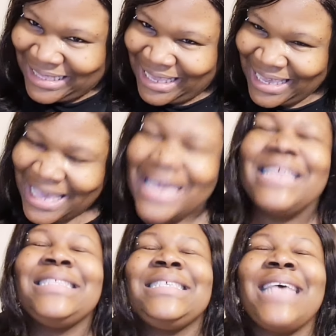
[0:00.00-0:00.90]

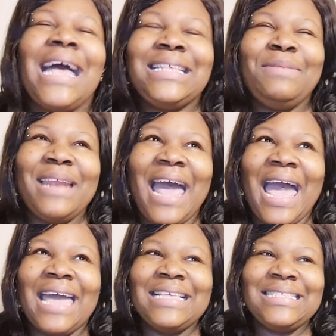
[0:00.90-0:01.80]
Stop
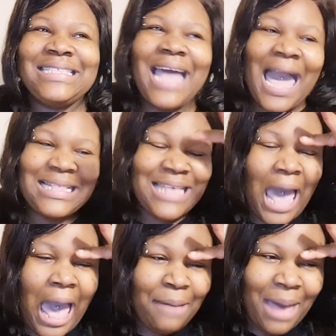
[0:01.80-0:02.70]
feminized. You
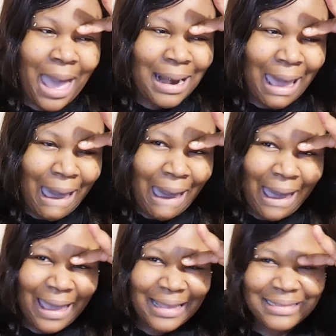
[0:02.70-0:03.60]
know
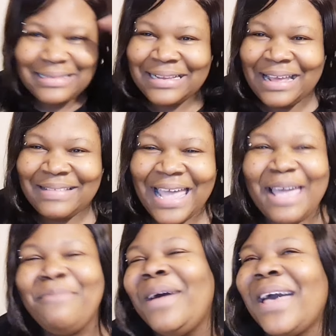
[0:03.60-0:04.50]
what I'm
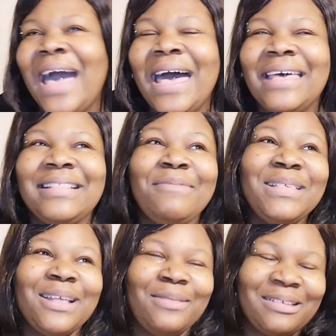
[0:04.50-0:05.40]
saying? But guys, let
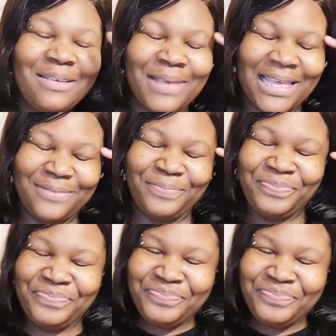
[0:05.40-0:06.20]
me stop screaming